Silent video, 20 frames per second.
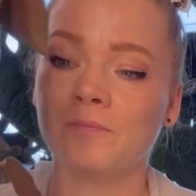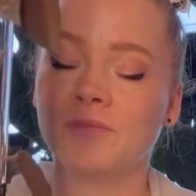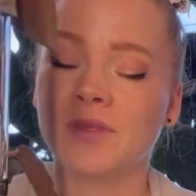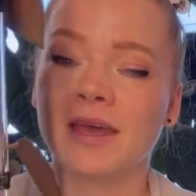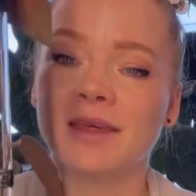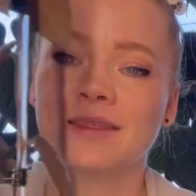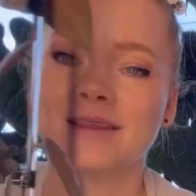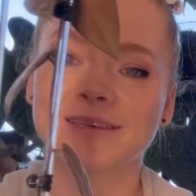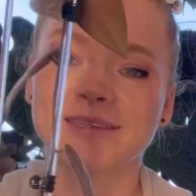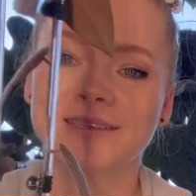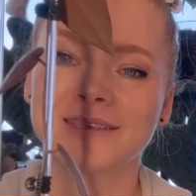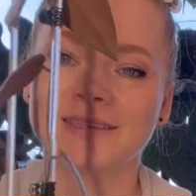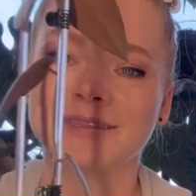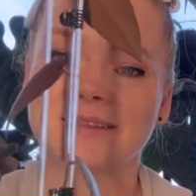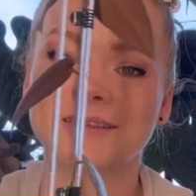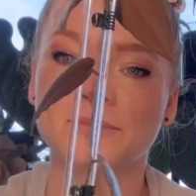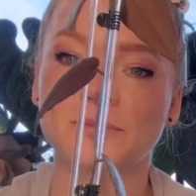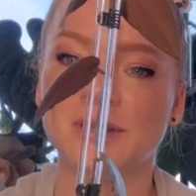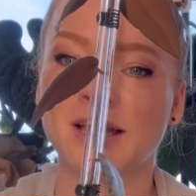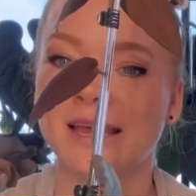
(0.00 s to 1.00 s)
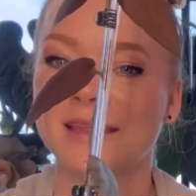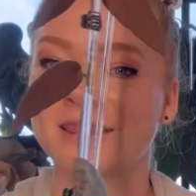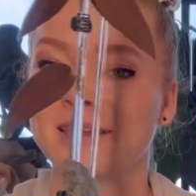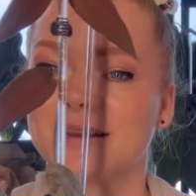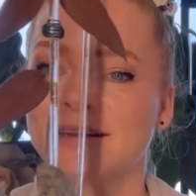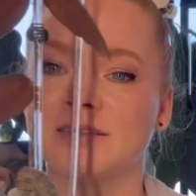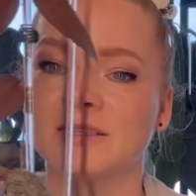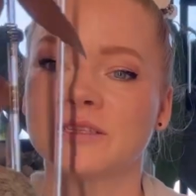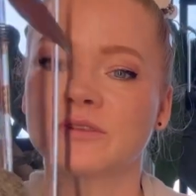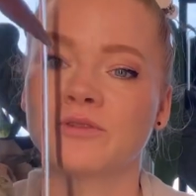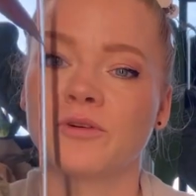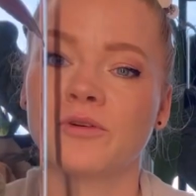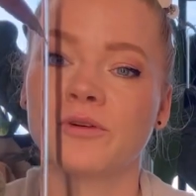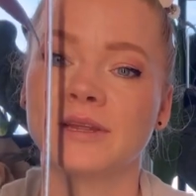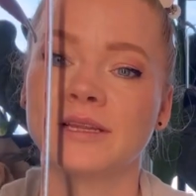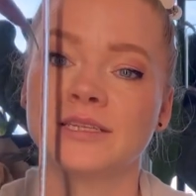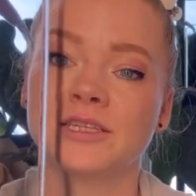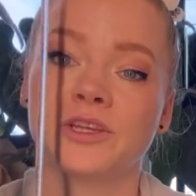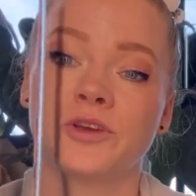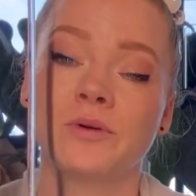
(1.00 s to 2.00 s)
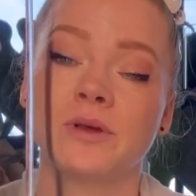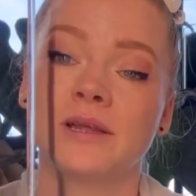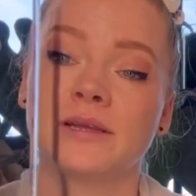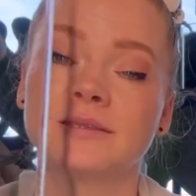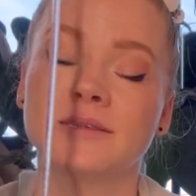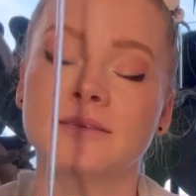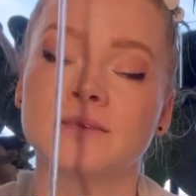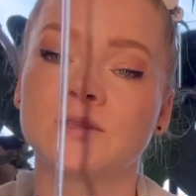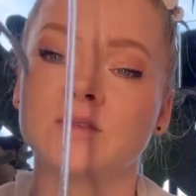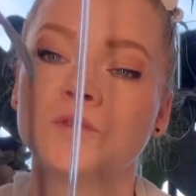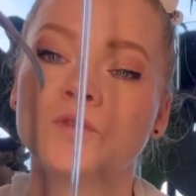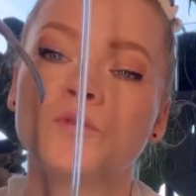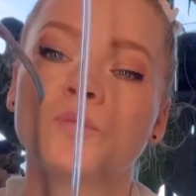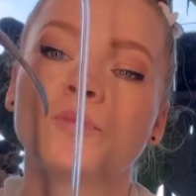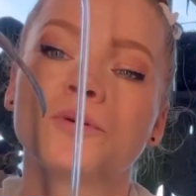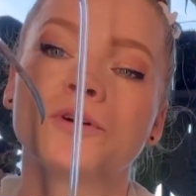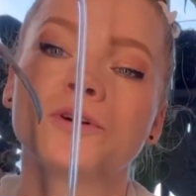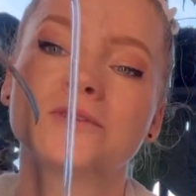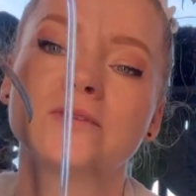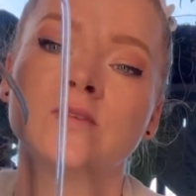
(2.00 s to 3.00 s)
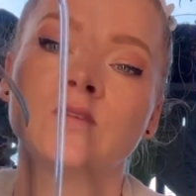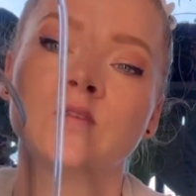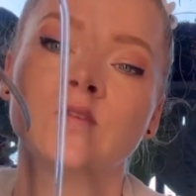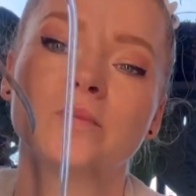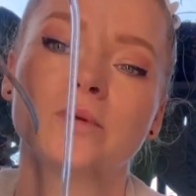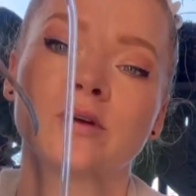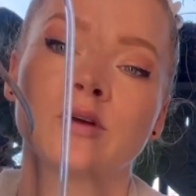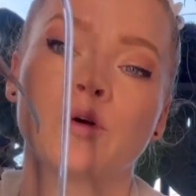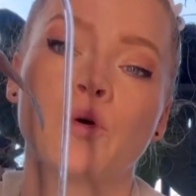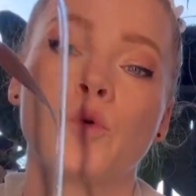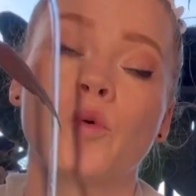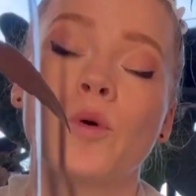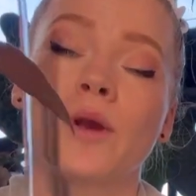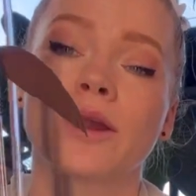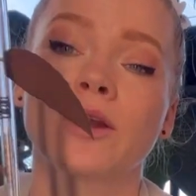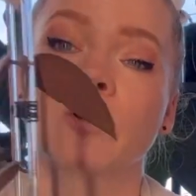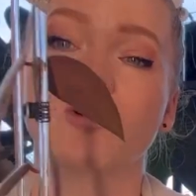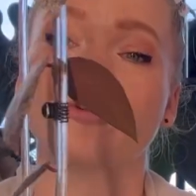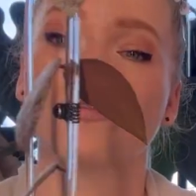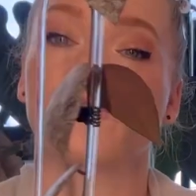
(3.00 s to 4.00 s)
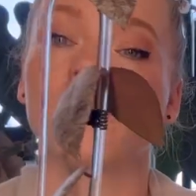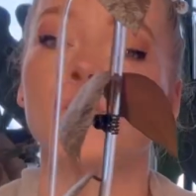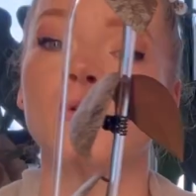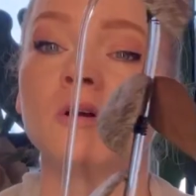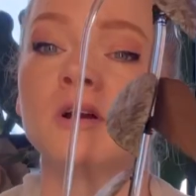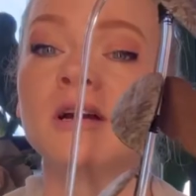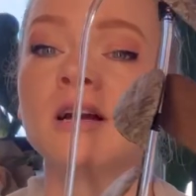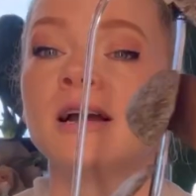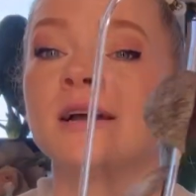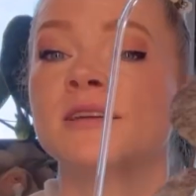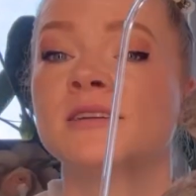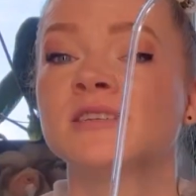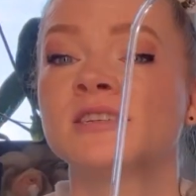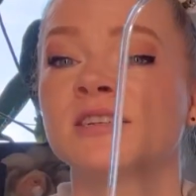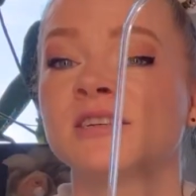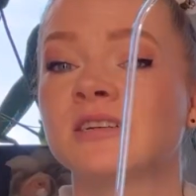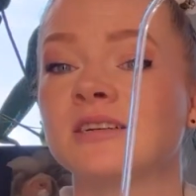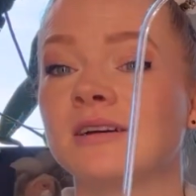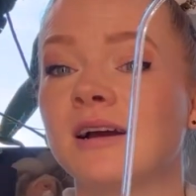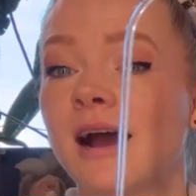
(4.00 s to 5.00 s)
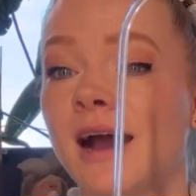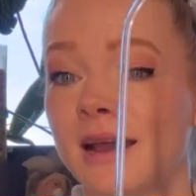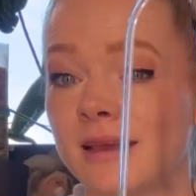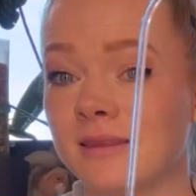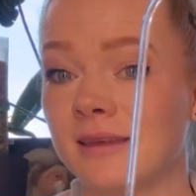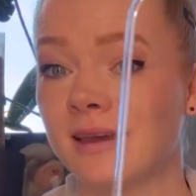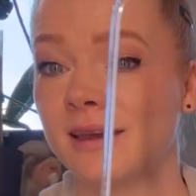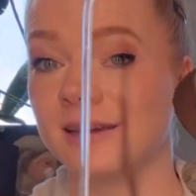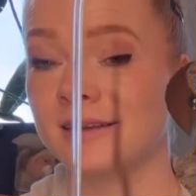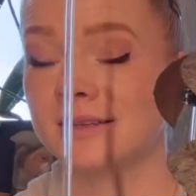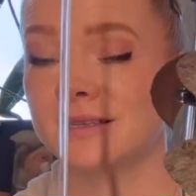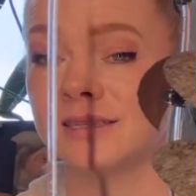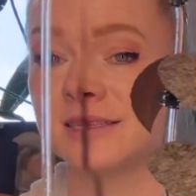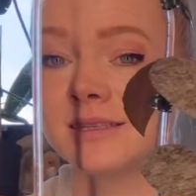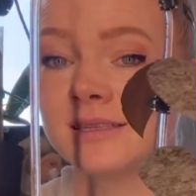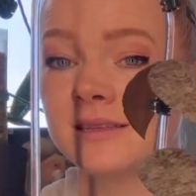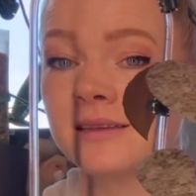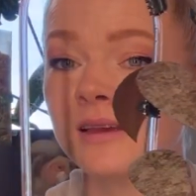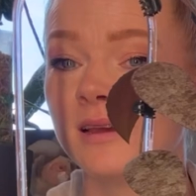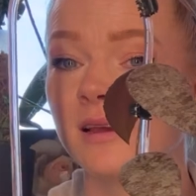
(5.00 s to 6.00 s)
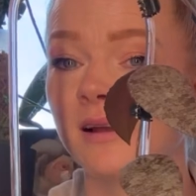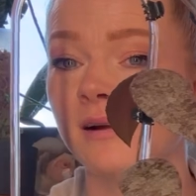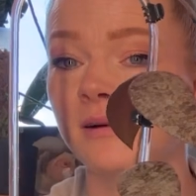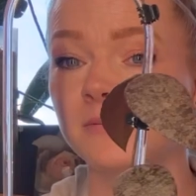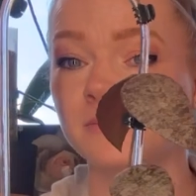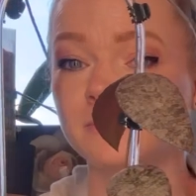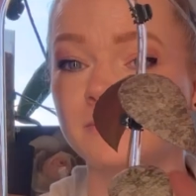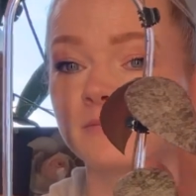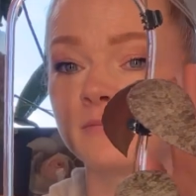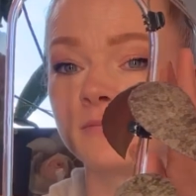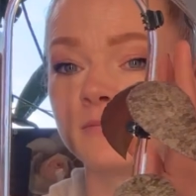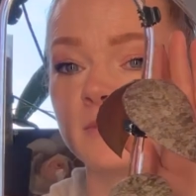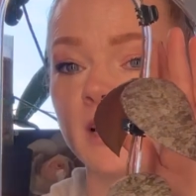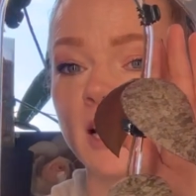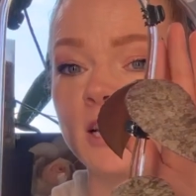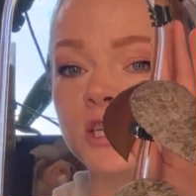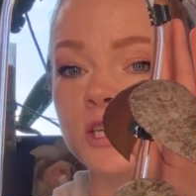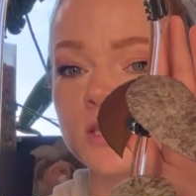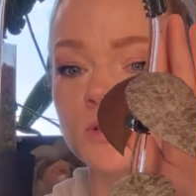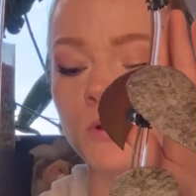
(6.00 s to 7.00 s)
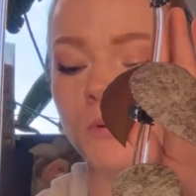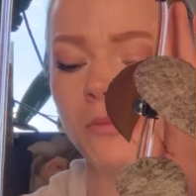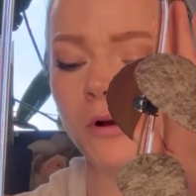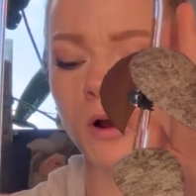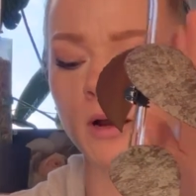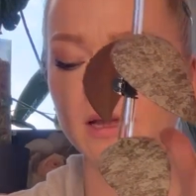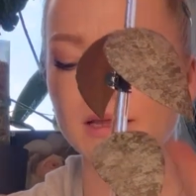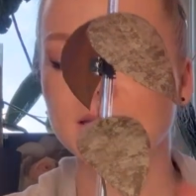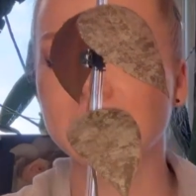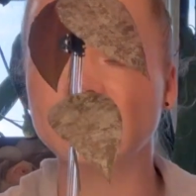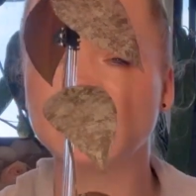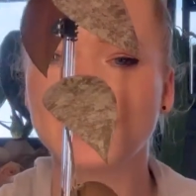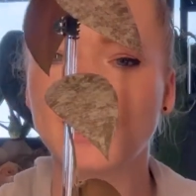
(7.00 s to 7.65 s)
And this is the plant that it has grown into. And it's a super, super quick grower under highlight. I just repotted this